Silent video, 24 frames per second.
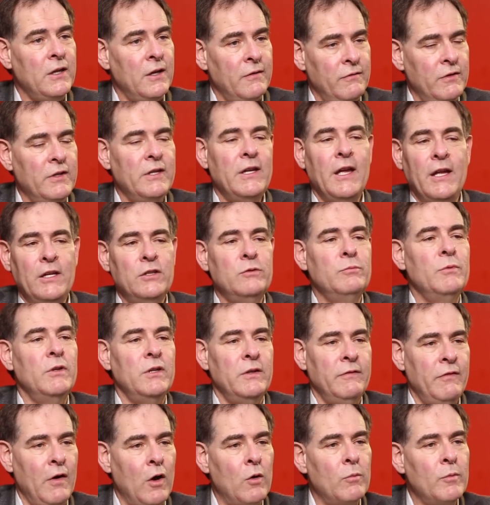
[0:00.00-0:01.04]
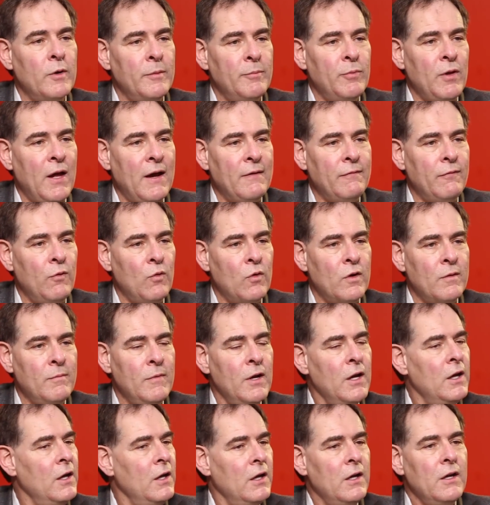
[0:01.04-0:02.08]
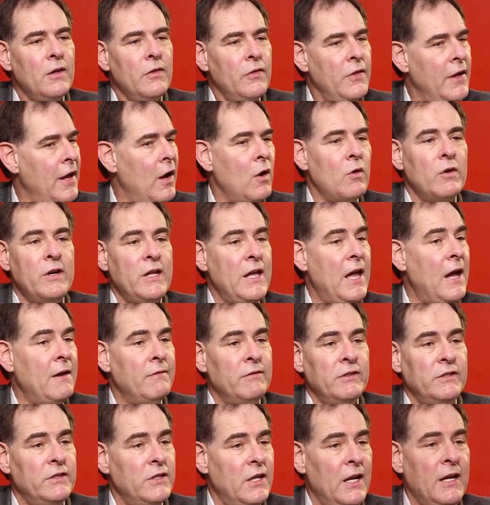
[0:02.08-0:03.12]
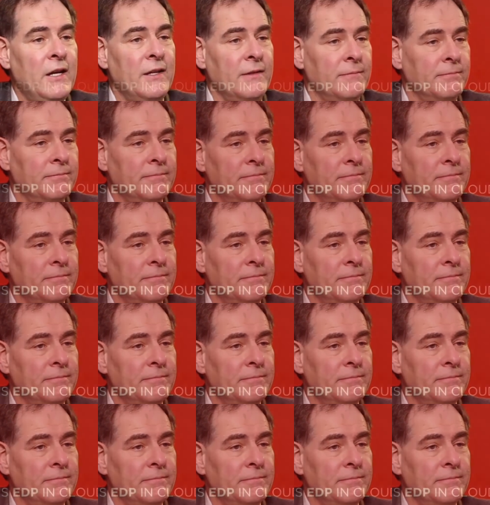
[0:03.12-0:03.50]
of Engagement Development Platform, they already have it today.